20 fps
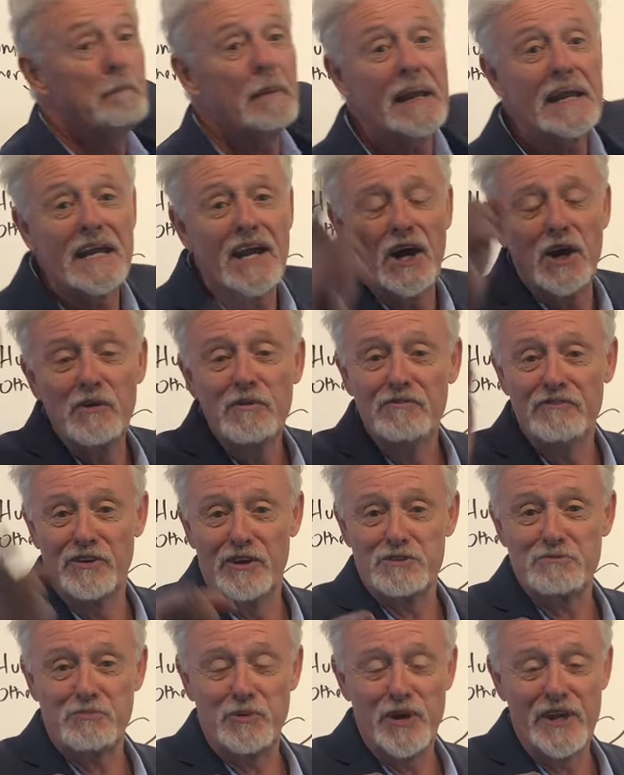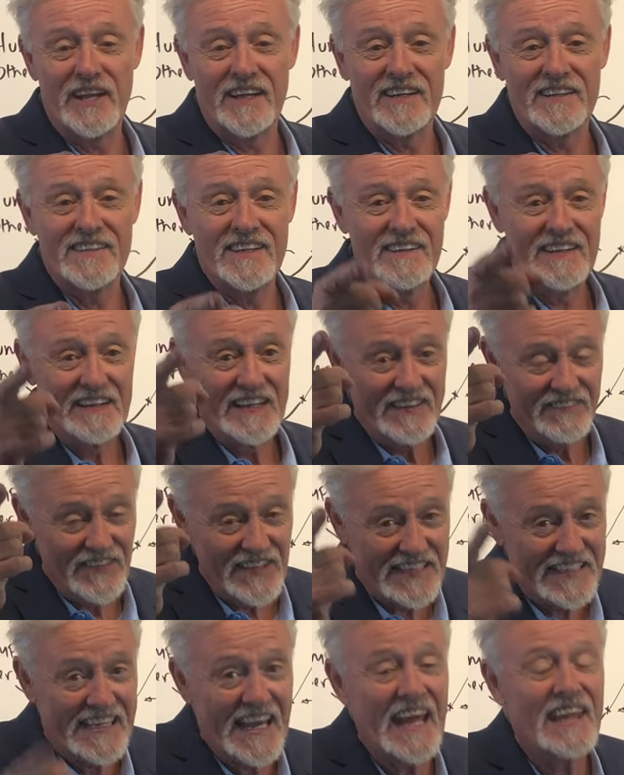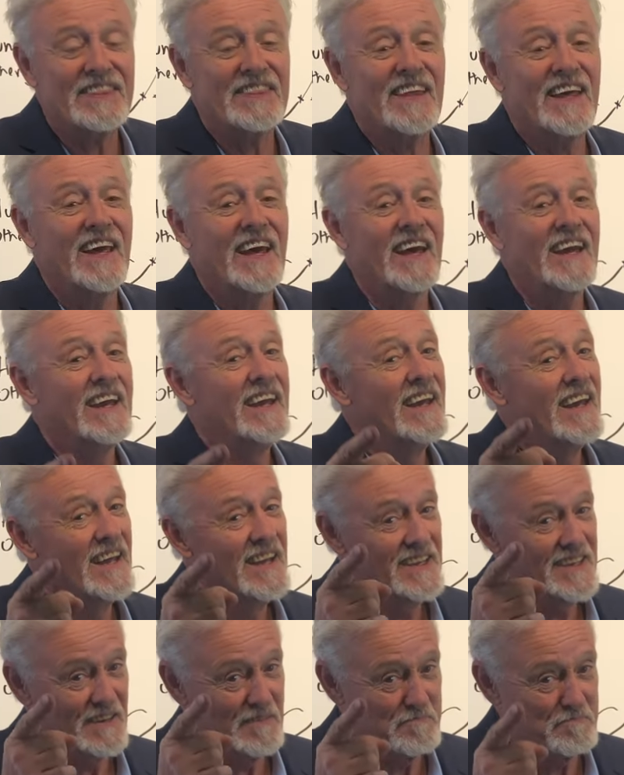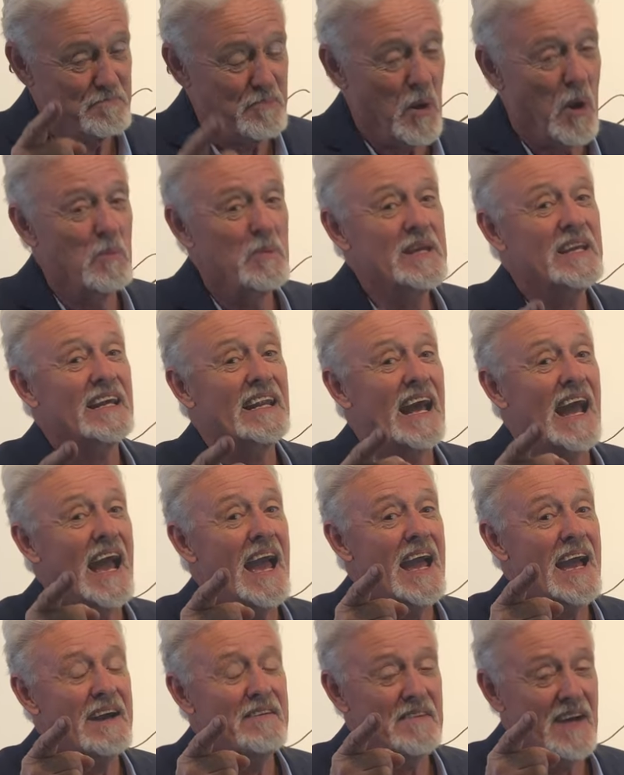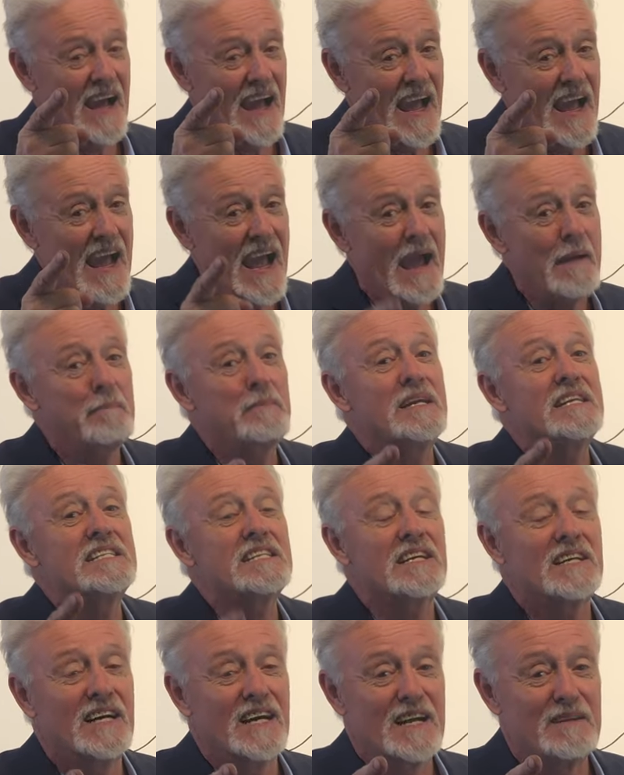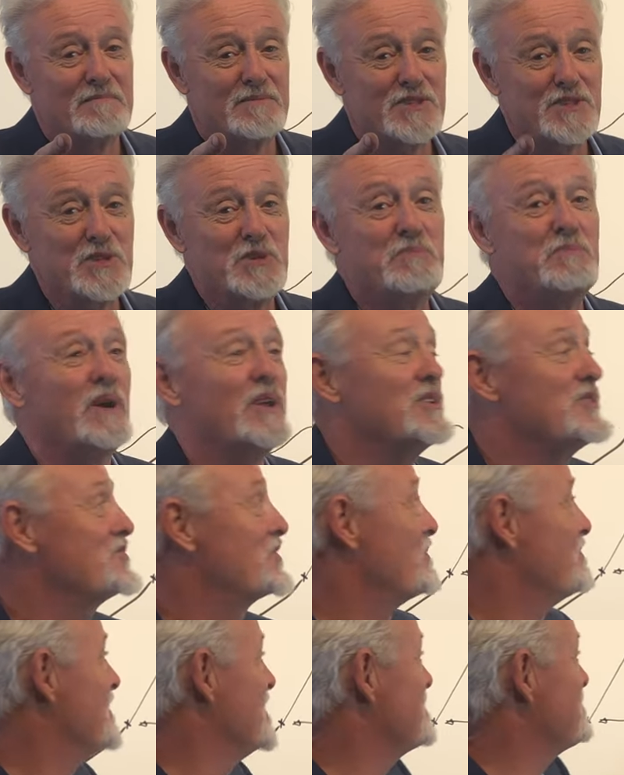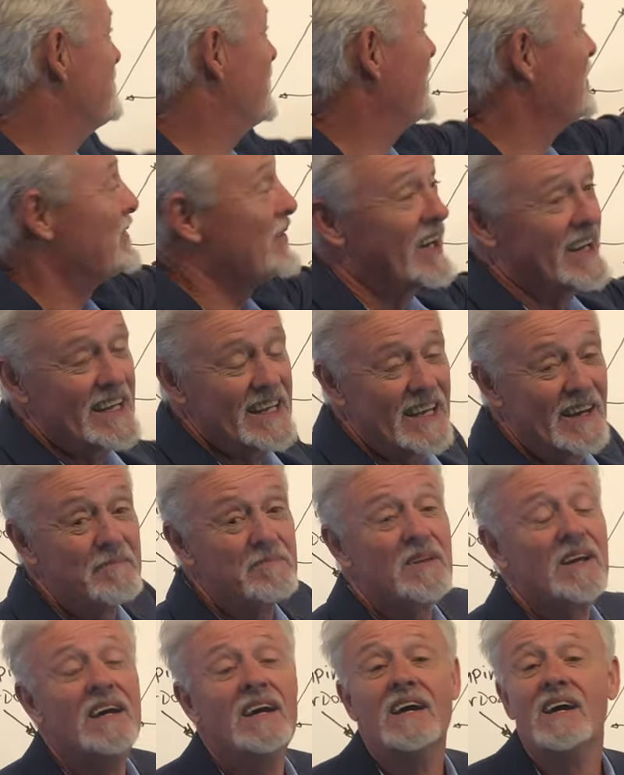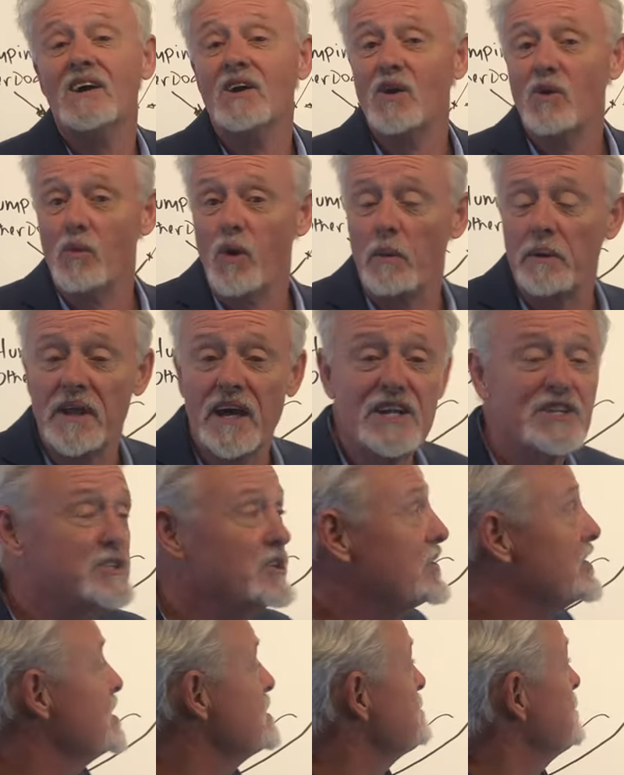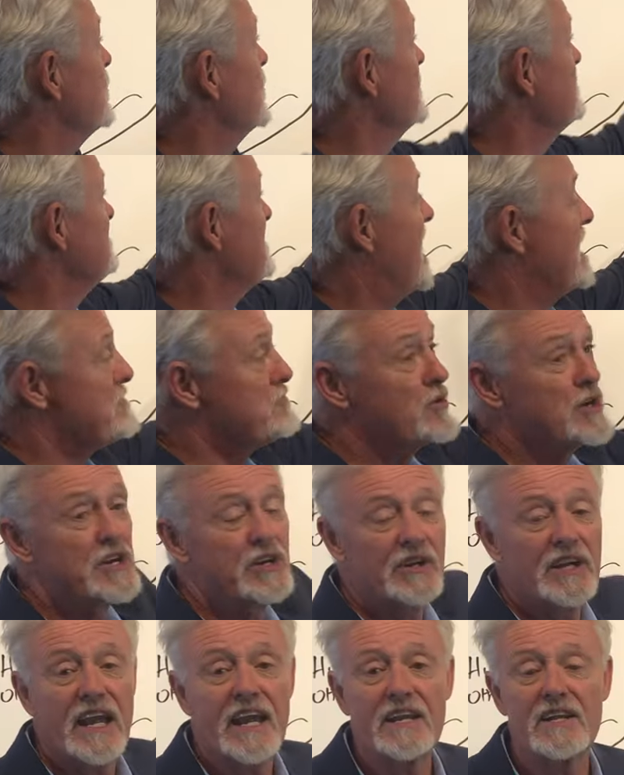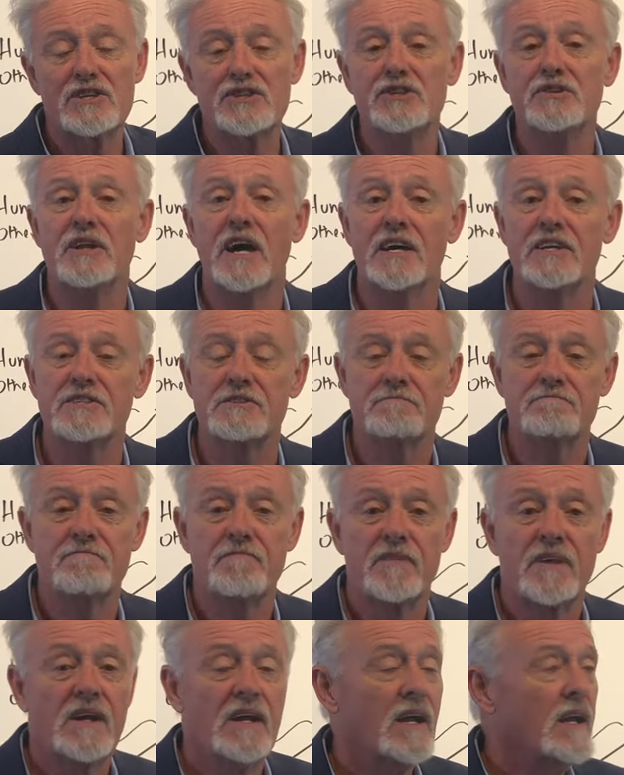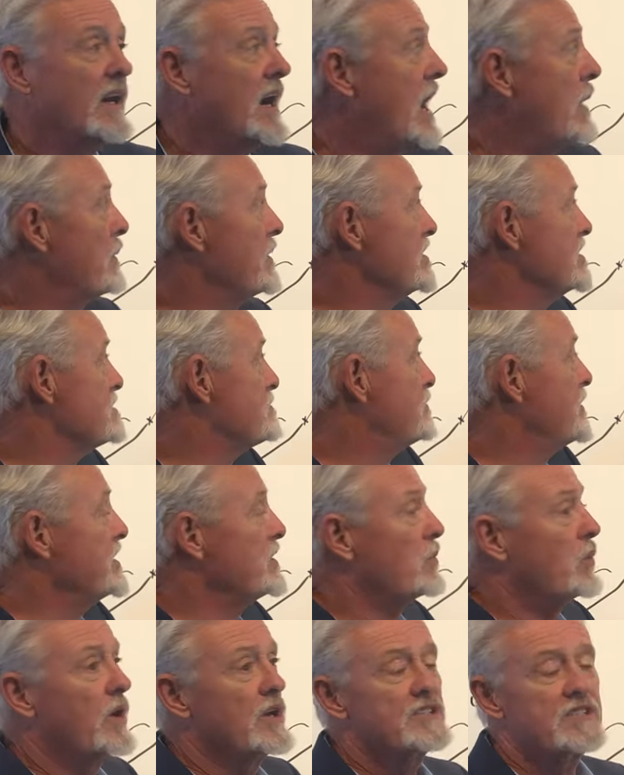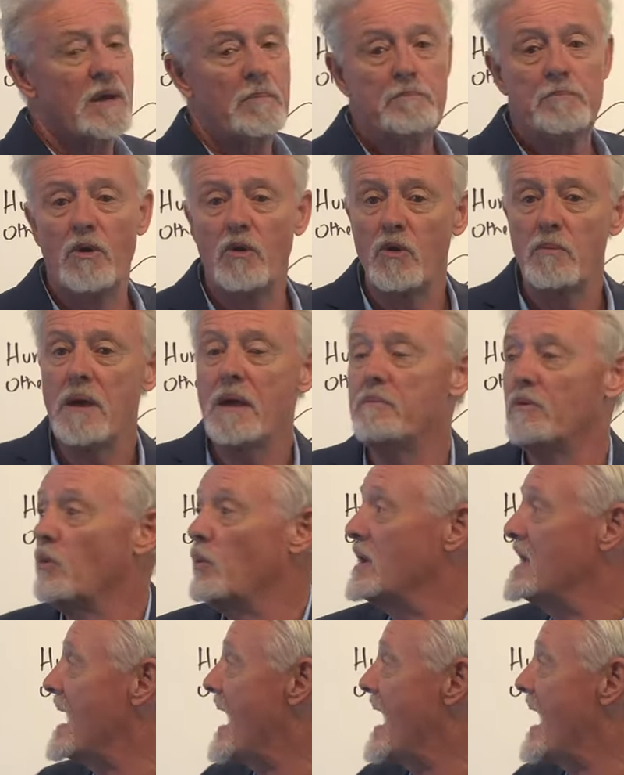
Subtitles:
Bingo! First breeding. If you get there, you're probably going to have a happy time 2 months from this point right here. What would I do at this point? I'd breed her again in 2 days. I wouldn't just breed her once, but remember, we